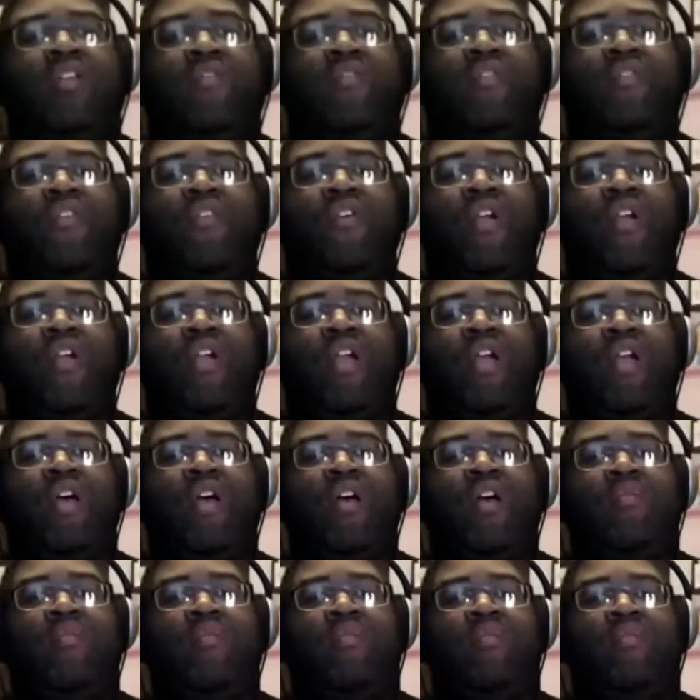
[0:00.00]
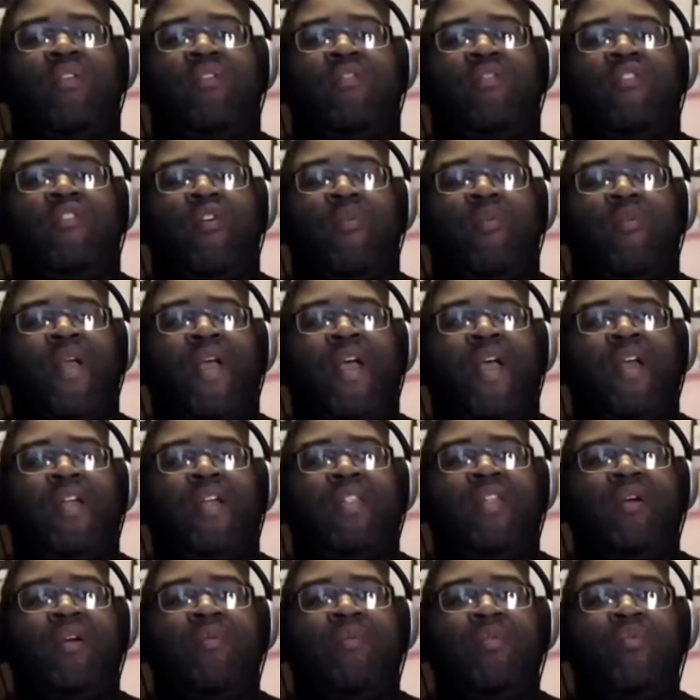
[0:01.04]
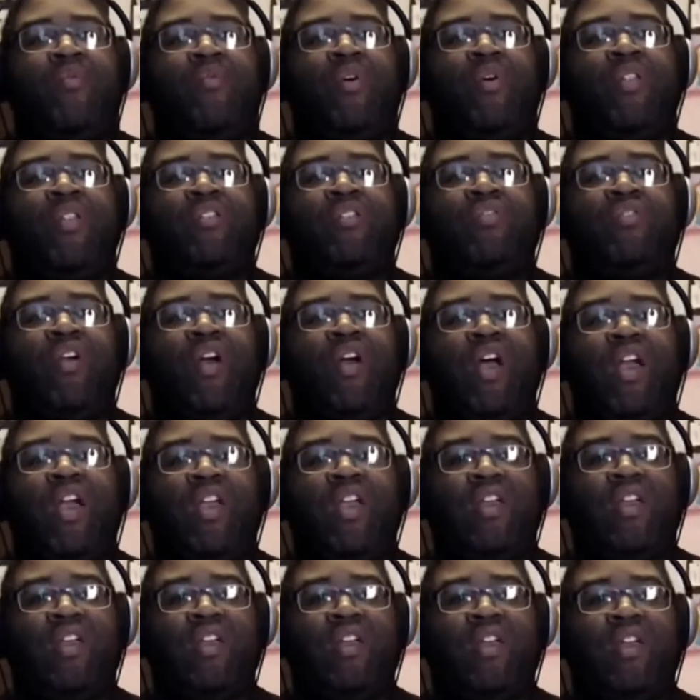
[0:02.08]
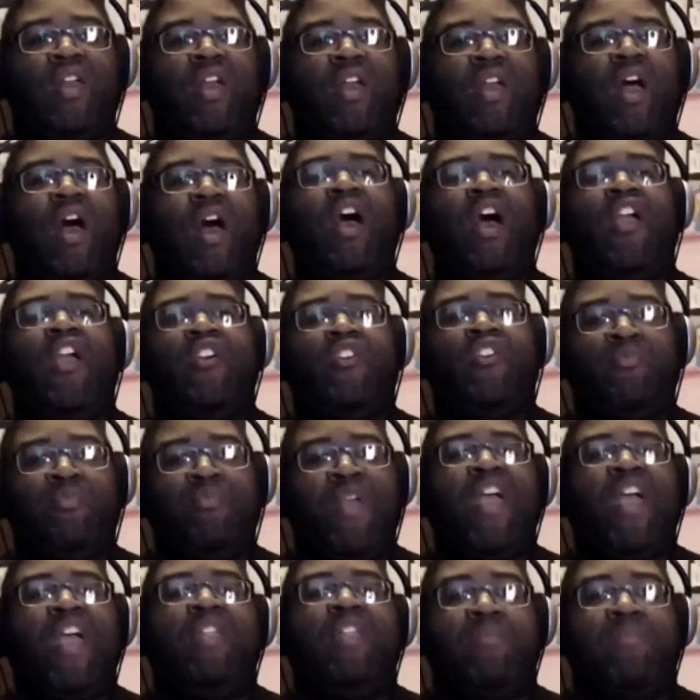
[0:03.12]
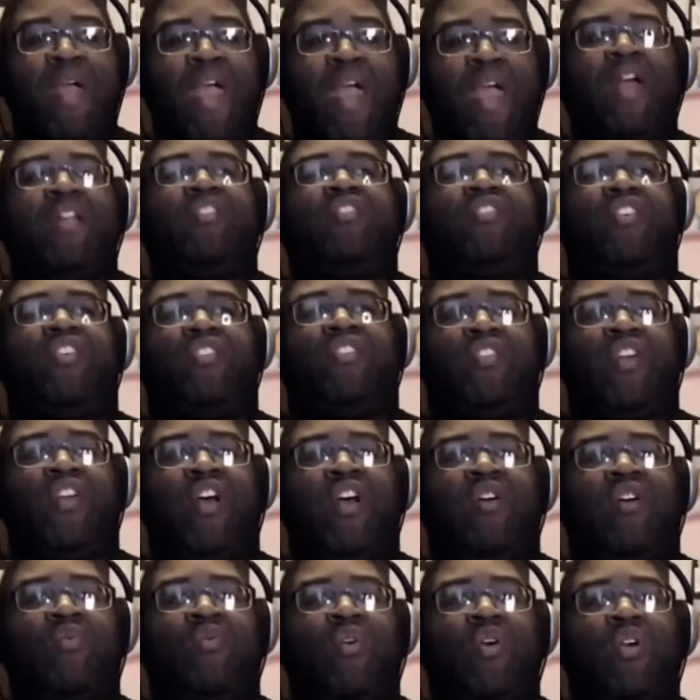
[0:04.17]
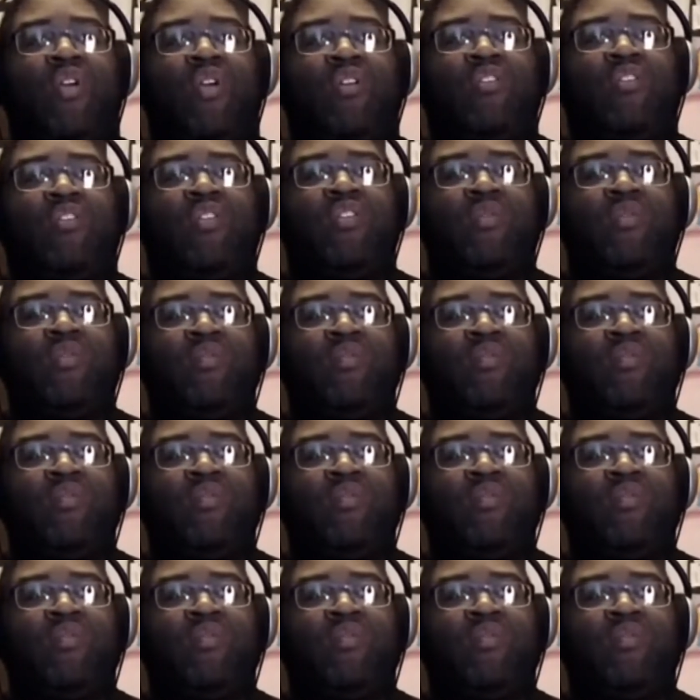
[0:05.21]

for a format I've been wanting to try. Hmm? Iron Man match. Here's how it works.